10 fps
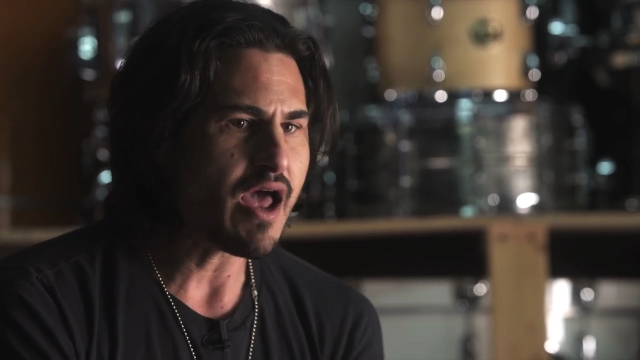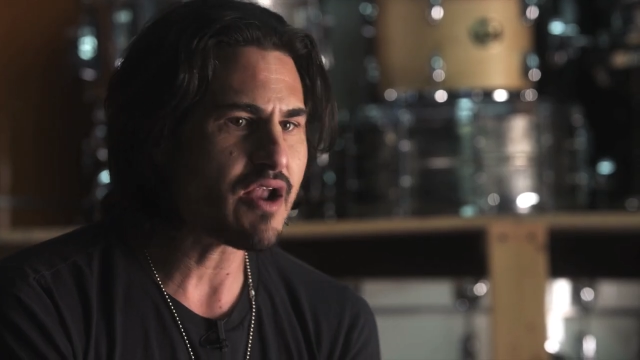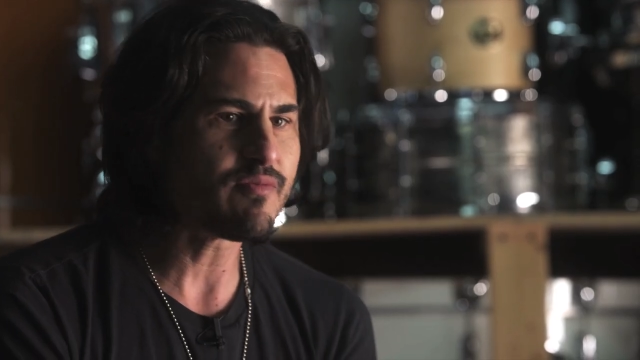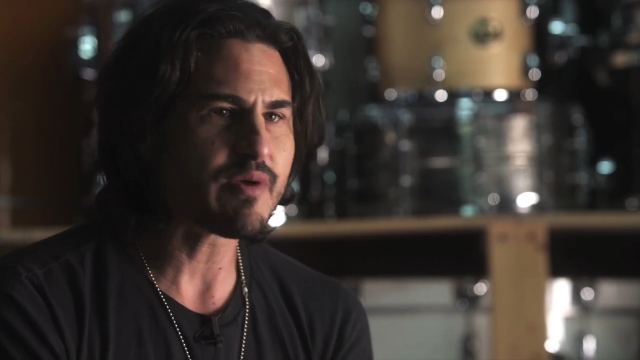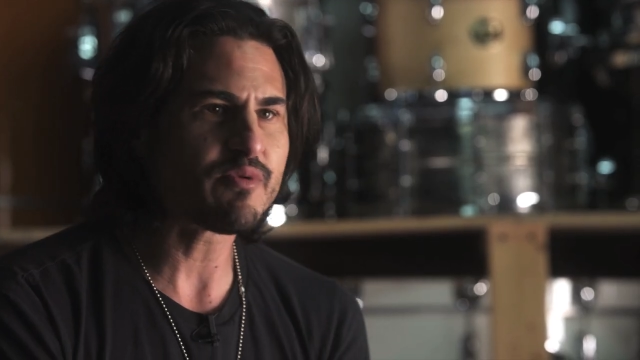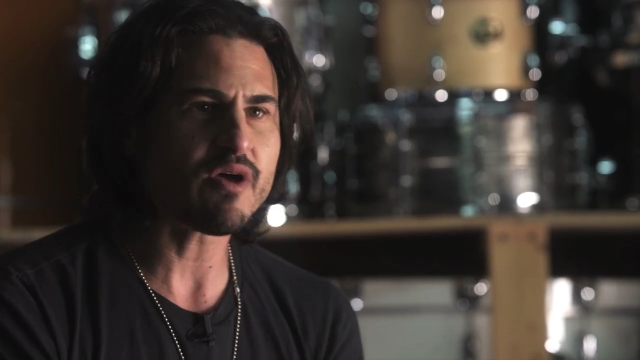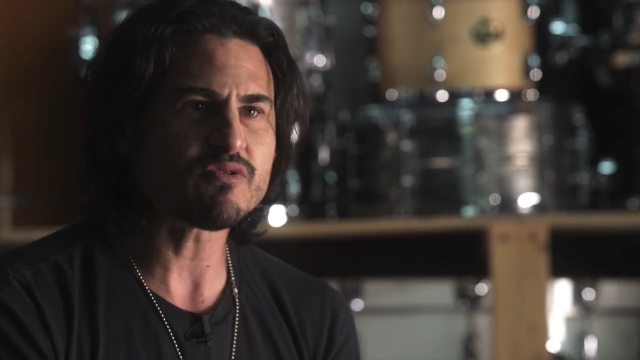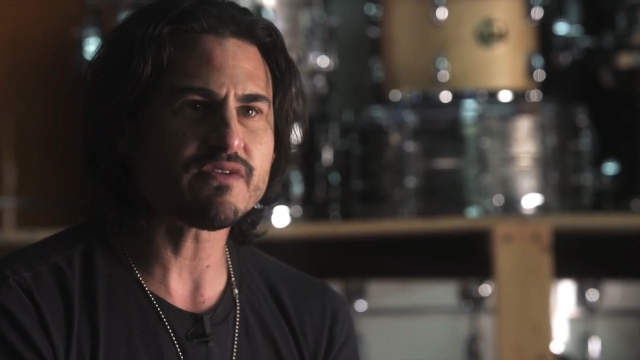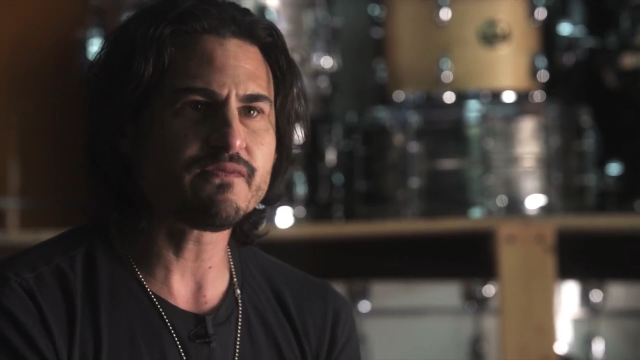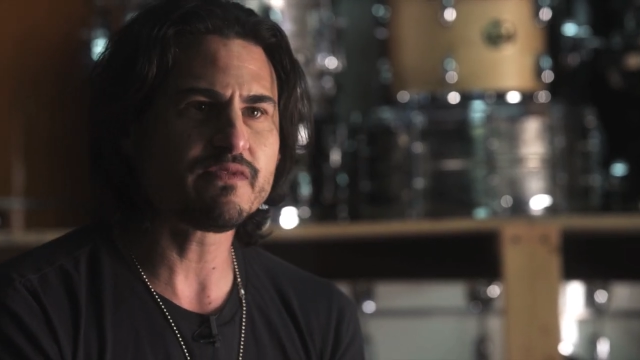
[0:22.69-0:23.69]
And I remember that
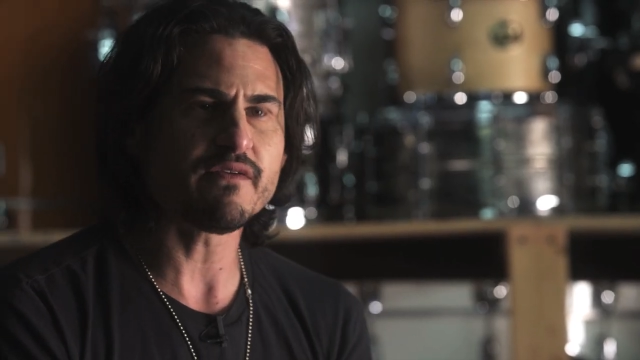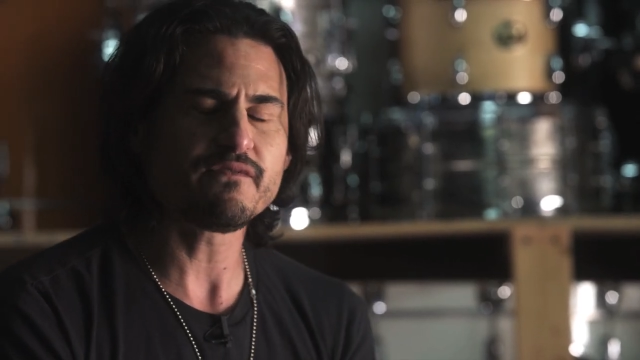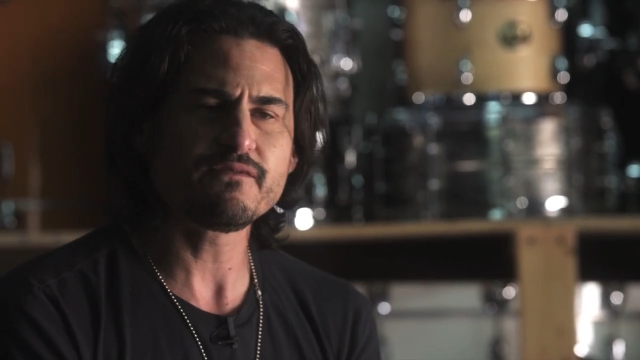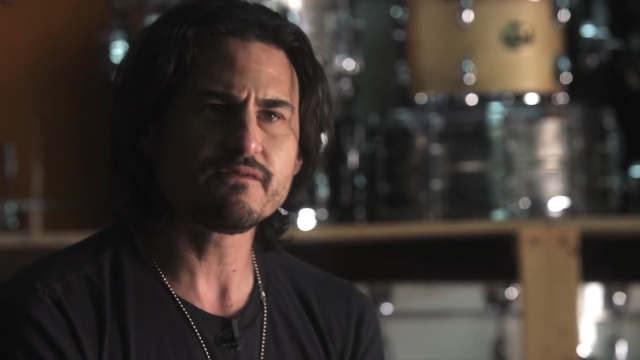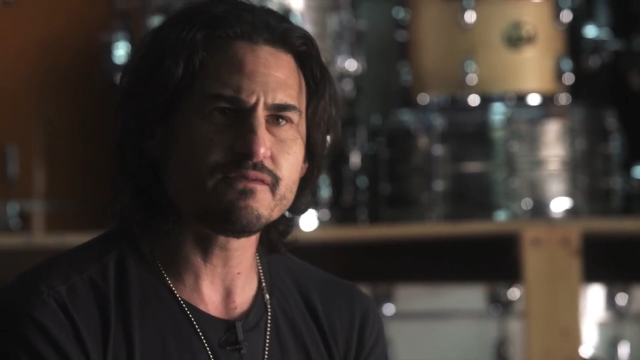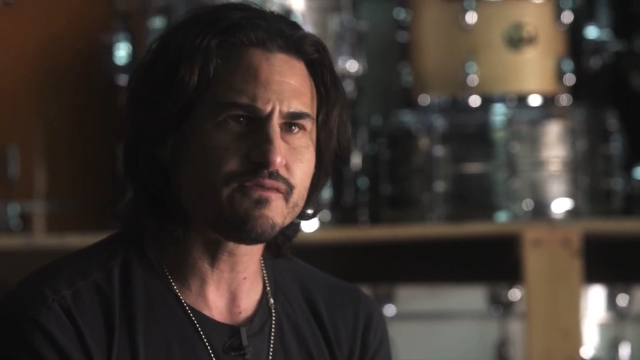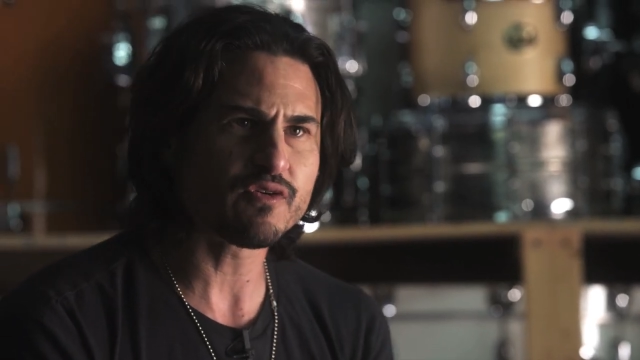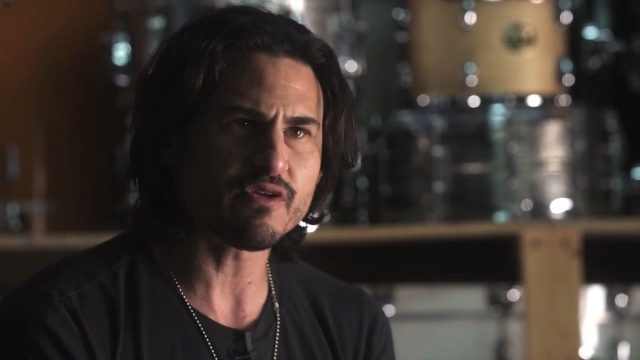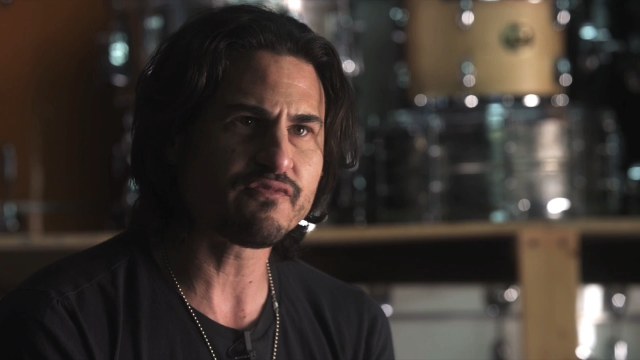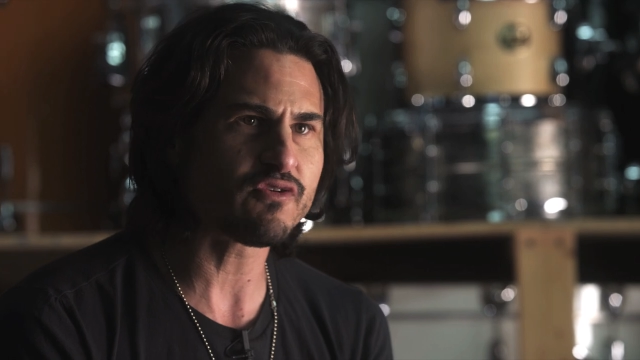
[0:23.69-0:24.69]
was a, the,
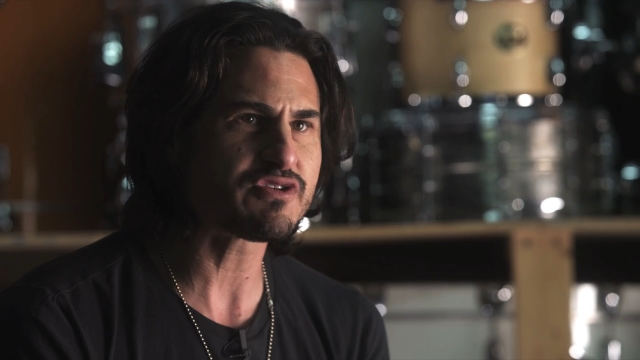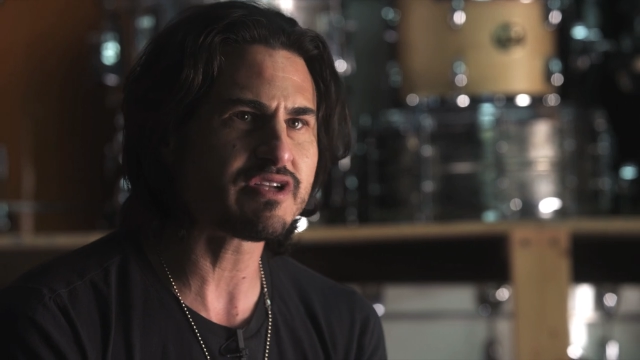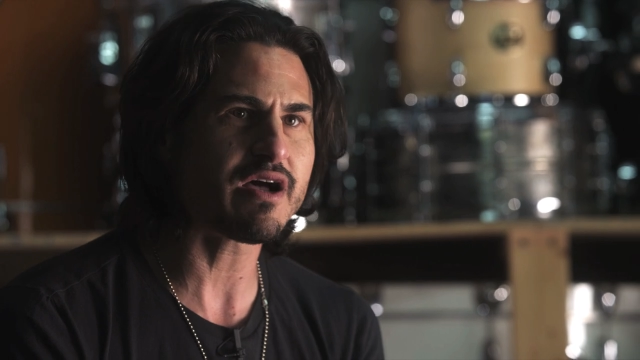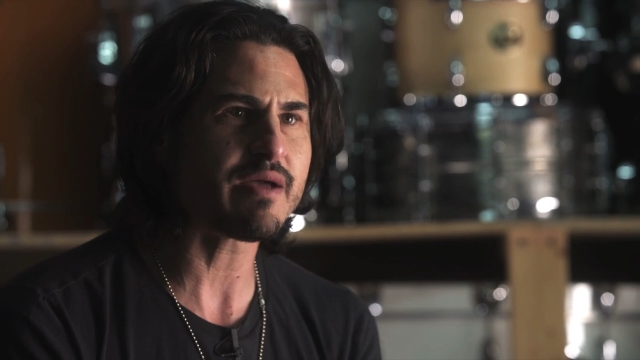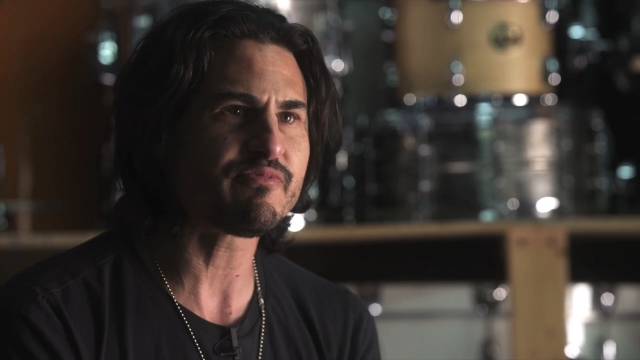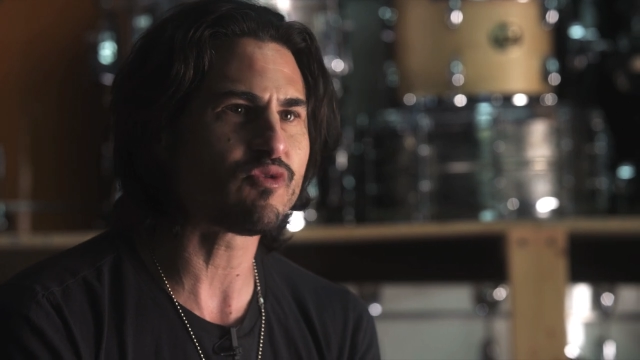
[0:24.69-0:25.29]
for the first time,